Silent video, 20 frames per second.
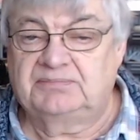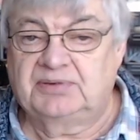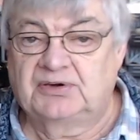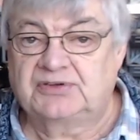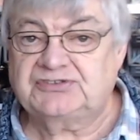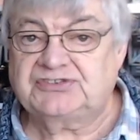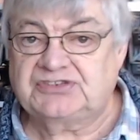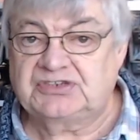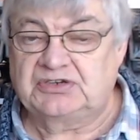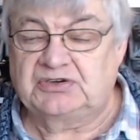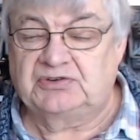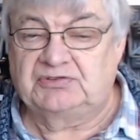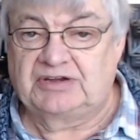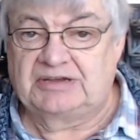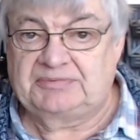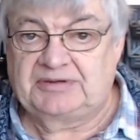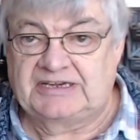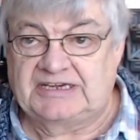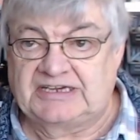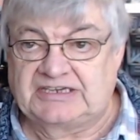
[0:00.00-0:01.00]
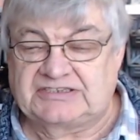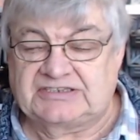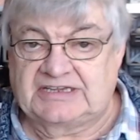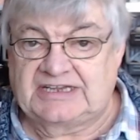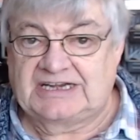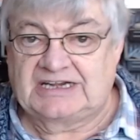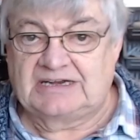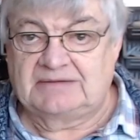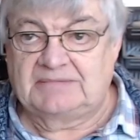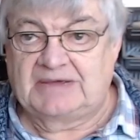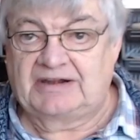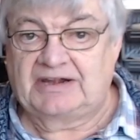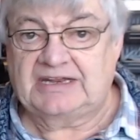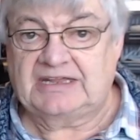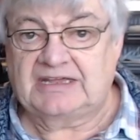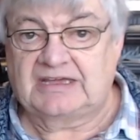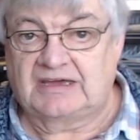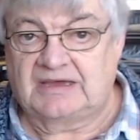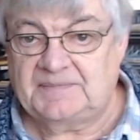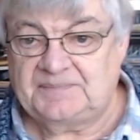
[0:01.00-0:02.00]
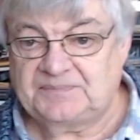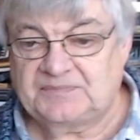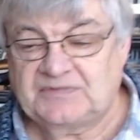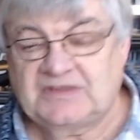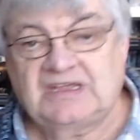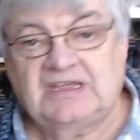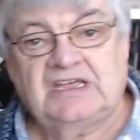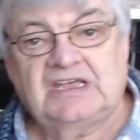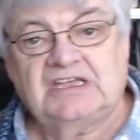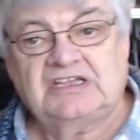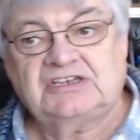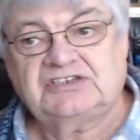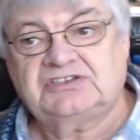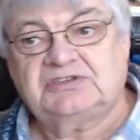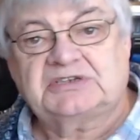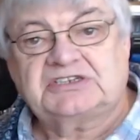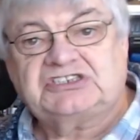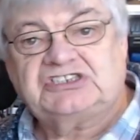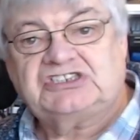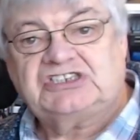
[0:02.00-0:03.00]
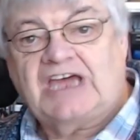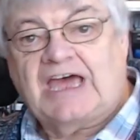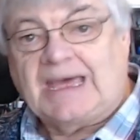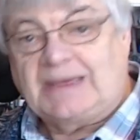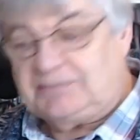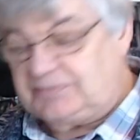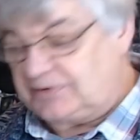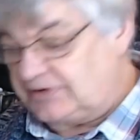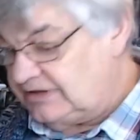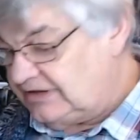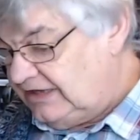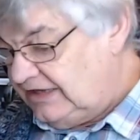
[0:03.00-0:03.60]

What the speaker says: Boston repeater in America to a chap.